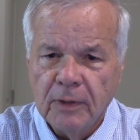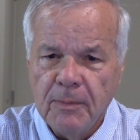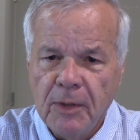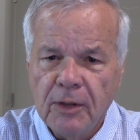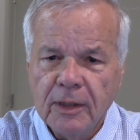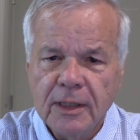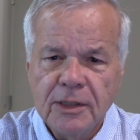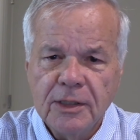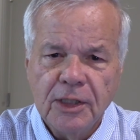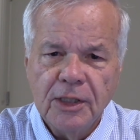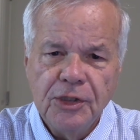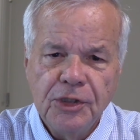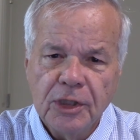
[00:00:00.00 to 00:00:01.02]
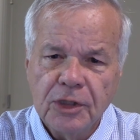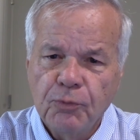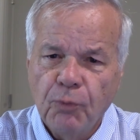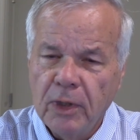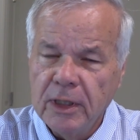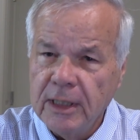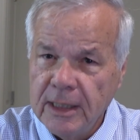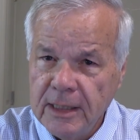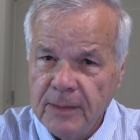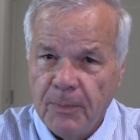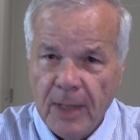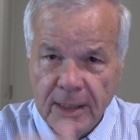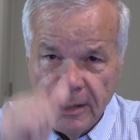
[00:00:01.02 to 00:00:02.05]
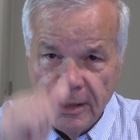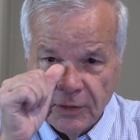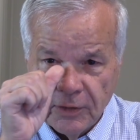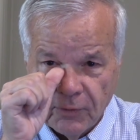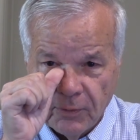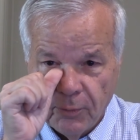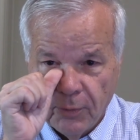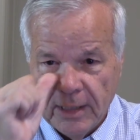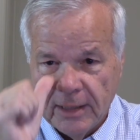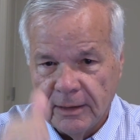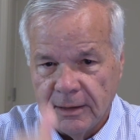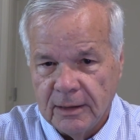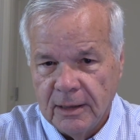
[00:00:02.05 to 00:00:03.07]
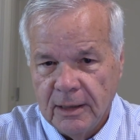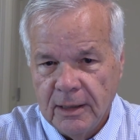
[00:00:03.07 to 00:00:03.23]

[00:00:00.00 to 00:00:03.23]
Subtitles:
when Americans had just won independence from Britain.